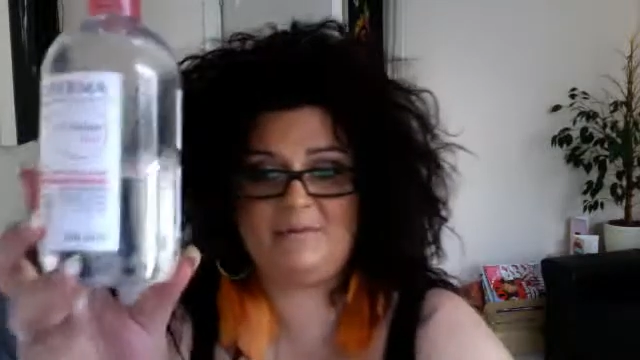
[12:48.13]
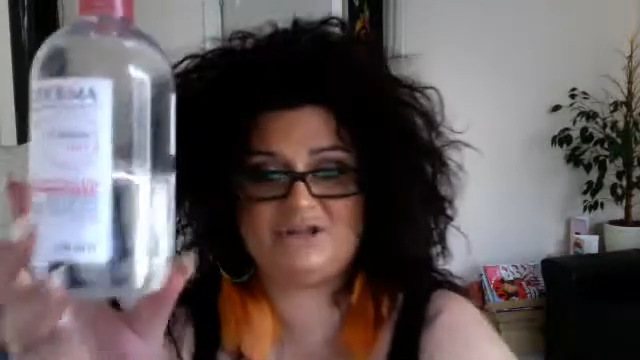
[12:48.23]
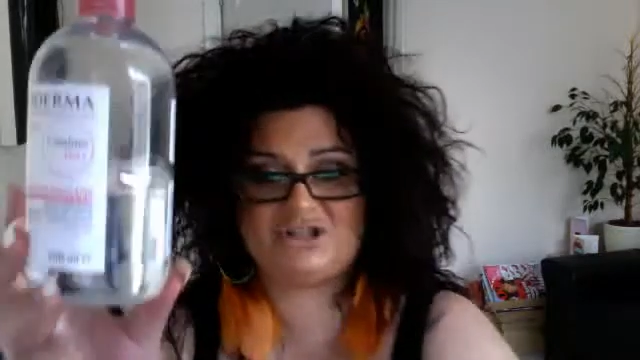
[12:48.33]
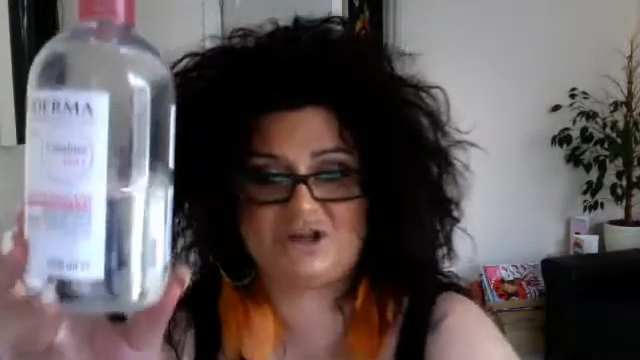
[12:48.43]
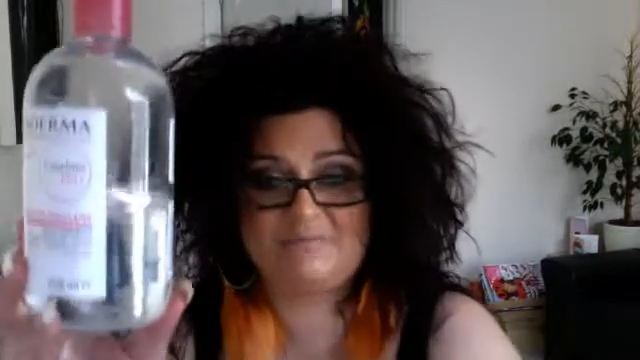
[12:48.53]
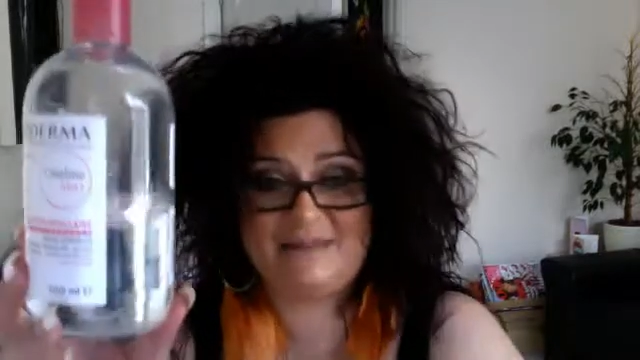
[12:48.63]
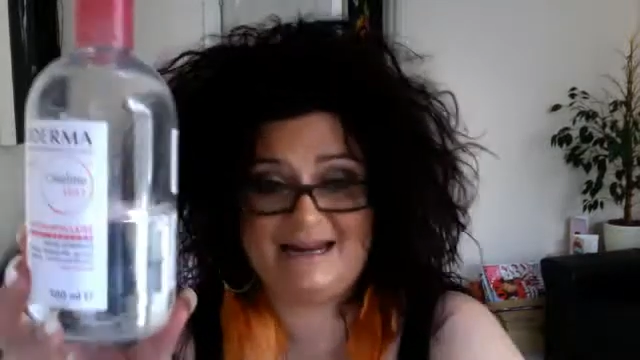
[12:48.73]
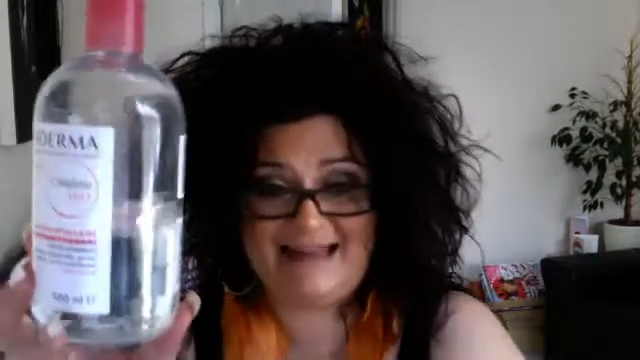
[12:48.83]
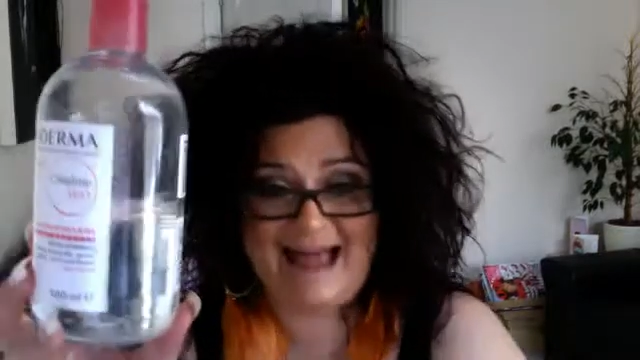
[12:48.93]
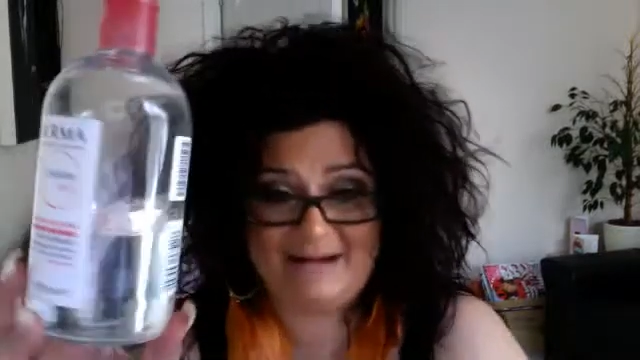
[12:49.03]
which I'm
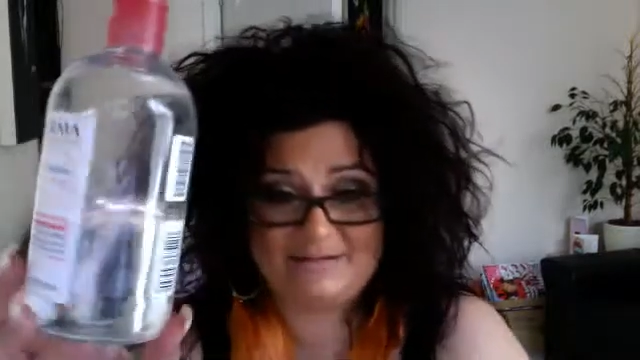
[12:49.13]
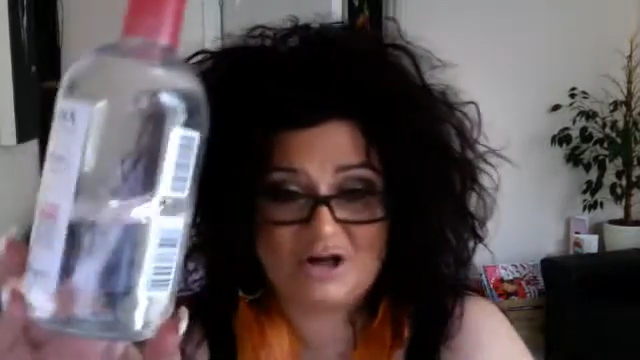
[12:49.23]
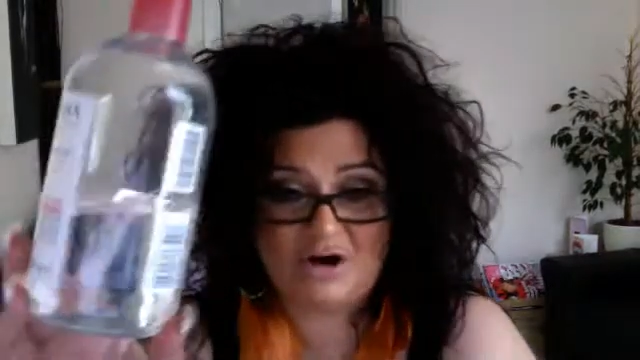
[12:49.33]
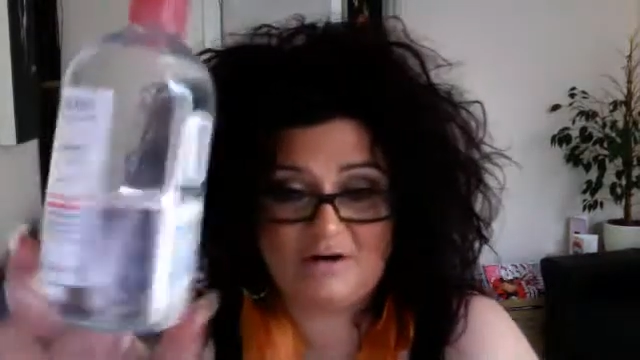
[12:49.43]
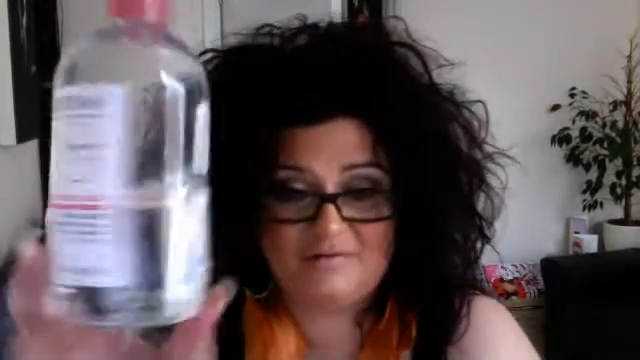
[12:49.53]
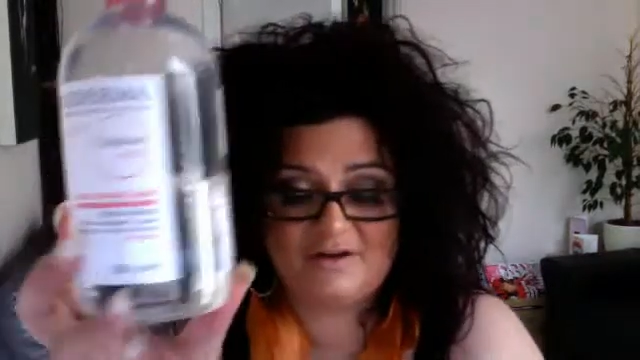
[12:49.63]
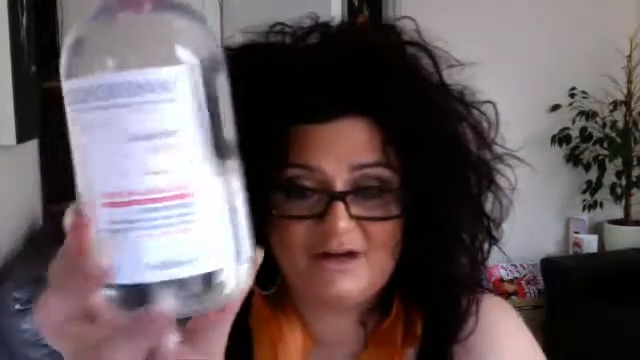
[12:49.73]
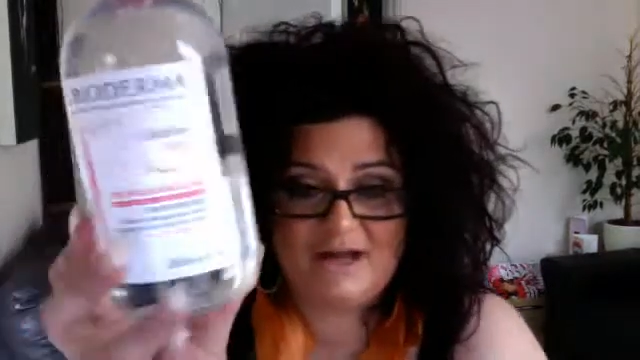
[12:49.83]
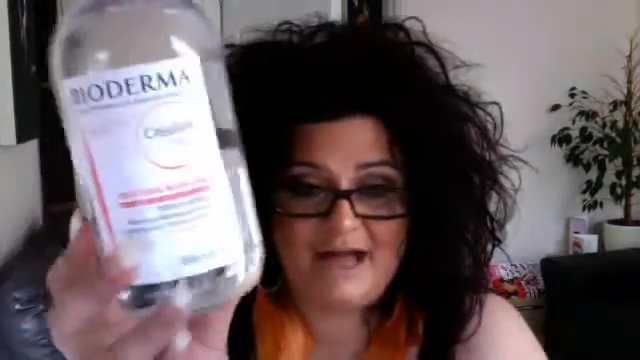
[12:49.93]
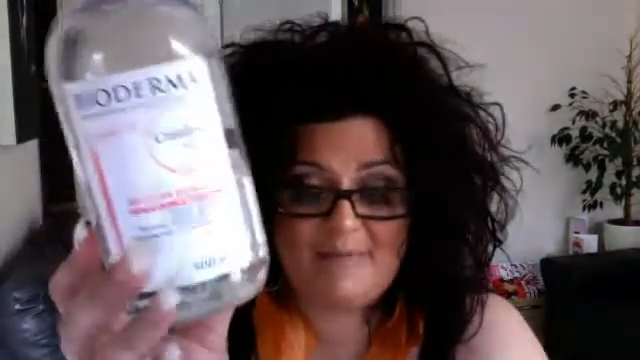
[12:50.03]
nearly out of.
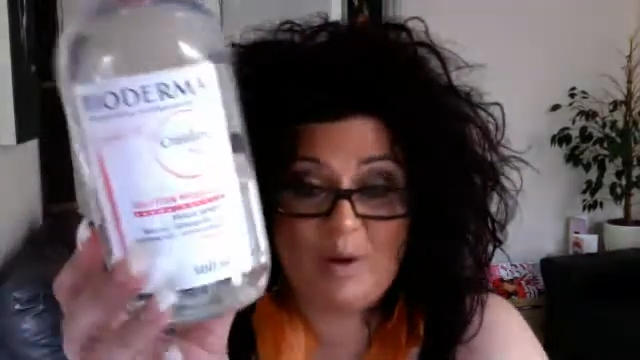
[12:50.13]
I